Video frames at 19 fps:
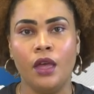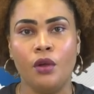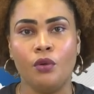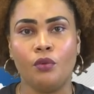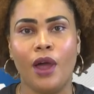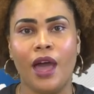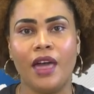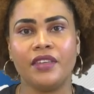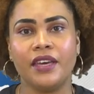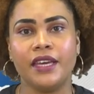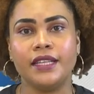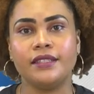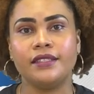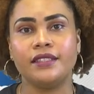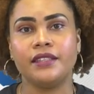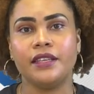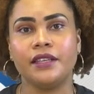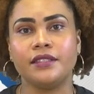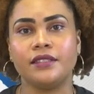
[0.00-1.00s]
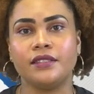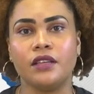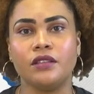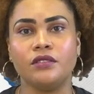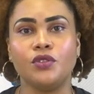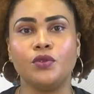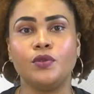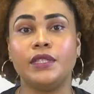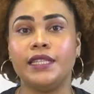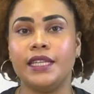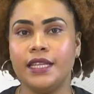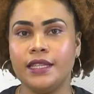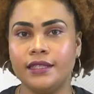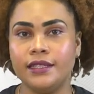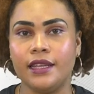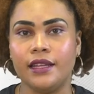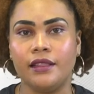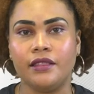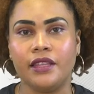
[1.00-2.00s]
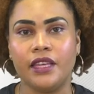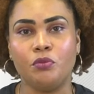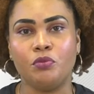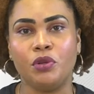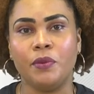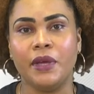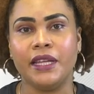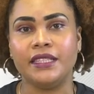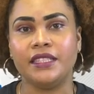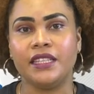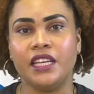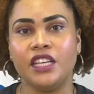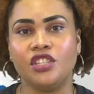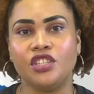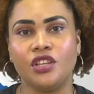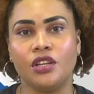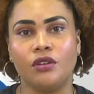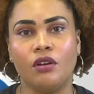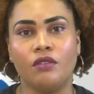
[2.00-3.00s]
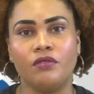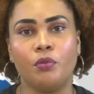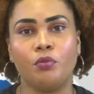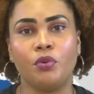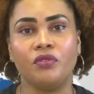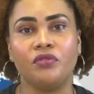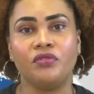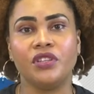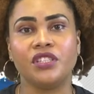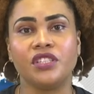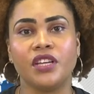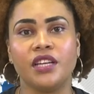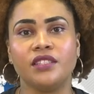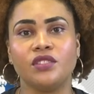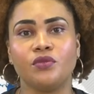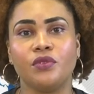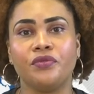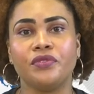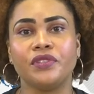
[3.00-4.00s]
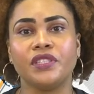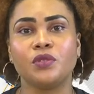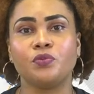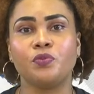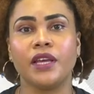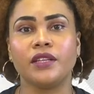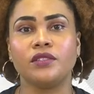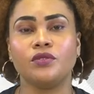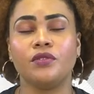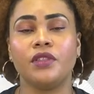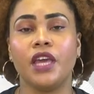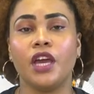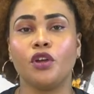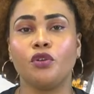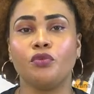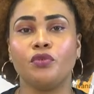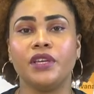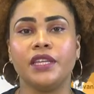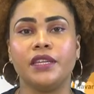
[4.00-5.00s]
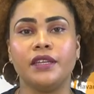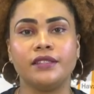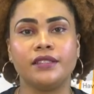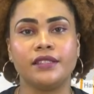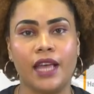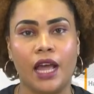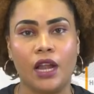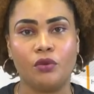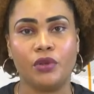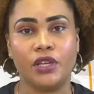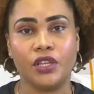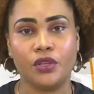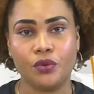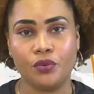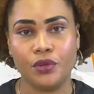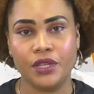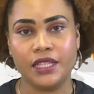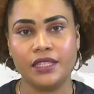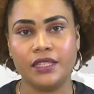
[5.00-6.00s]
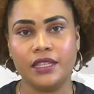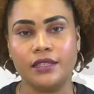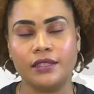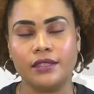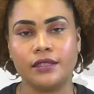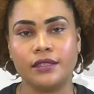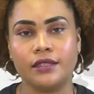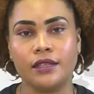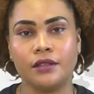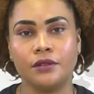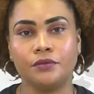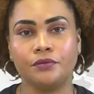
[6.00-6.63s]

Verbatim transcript: Rather, it seeks to detail the implementation of the provisions with respect to the agreed salary increases.